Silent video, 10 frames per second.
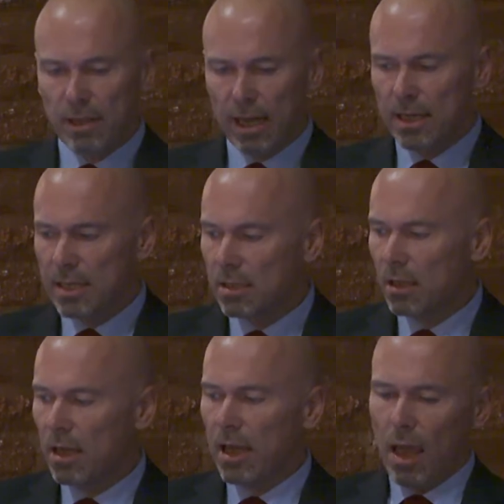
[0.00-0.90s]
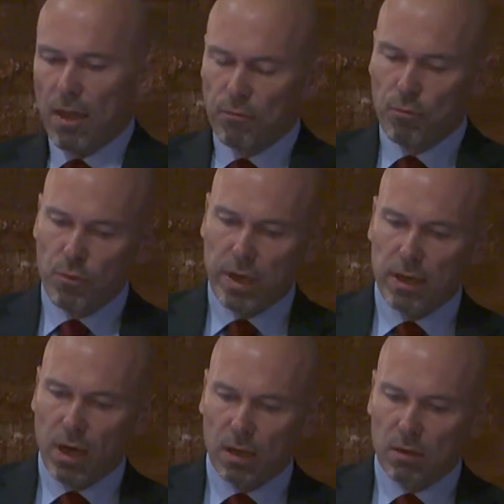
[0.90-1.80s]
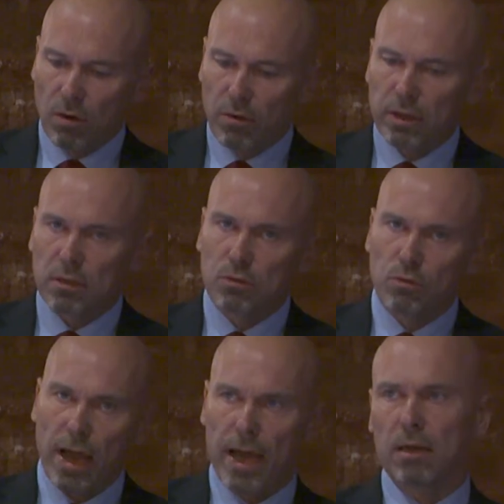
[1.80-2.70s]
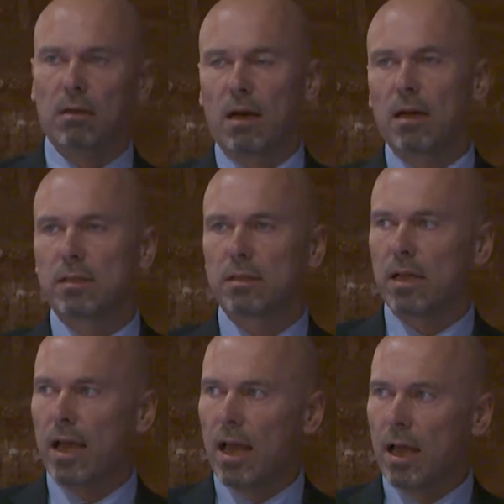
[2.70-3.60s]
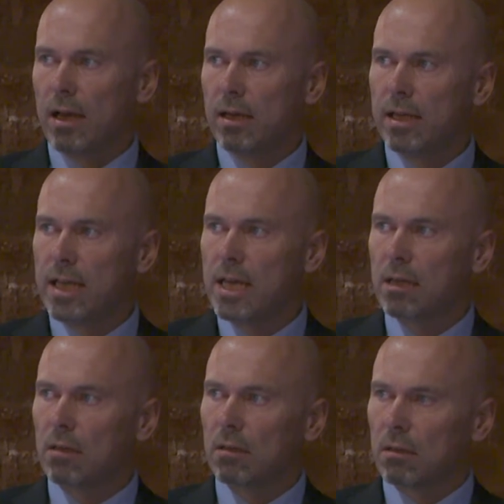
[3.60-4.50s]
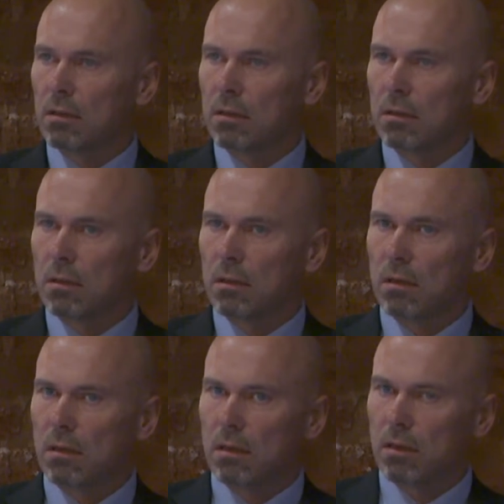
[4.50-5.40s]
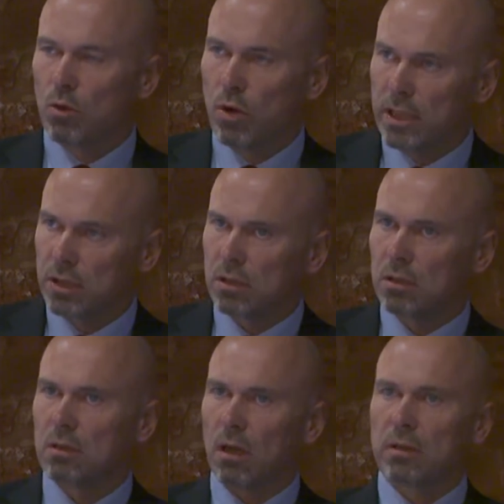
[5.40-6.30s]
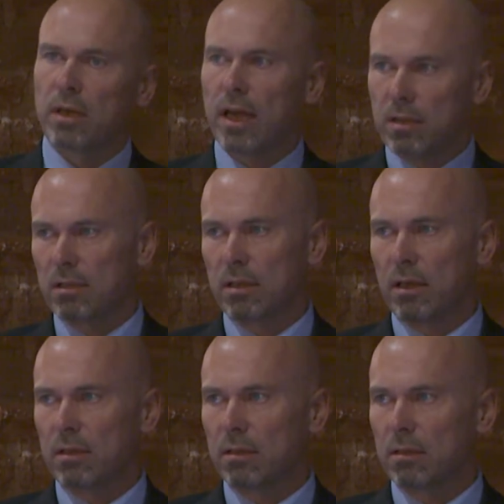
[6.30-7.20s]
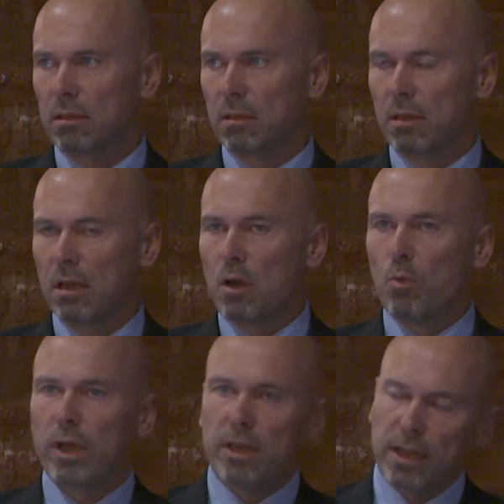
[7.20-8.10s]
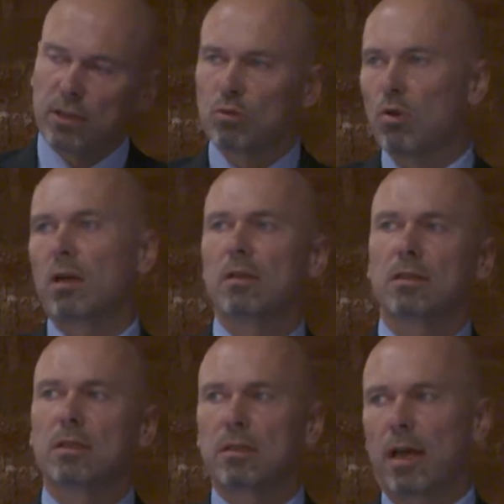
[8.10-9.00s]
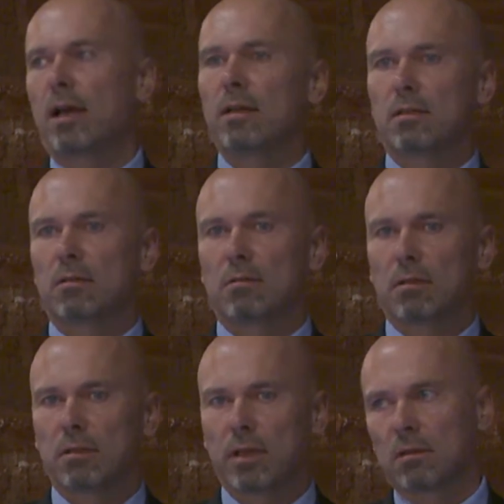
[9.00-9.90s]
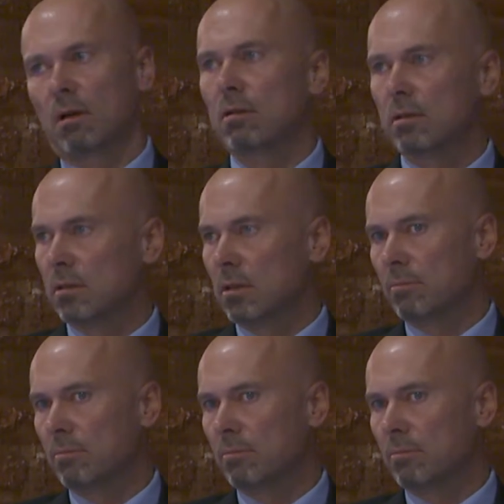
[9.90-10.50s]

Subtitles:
is, if we are going to analyze legal questions on the internet, we need to understand the technology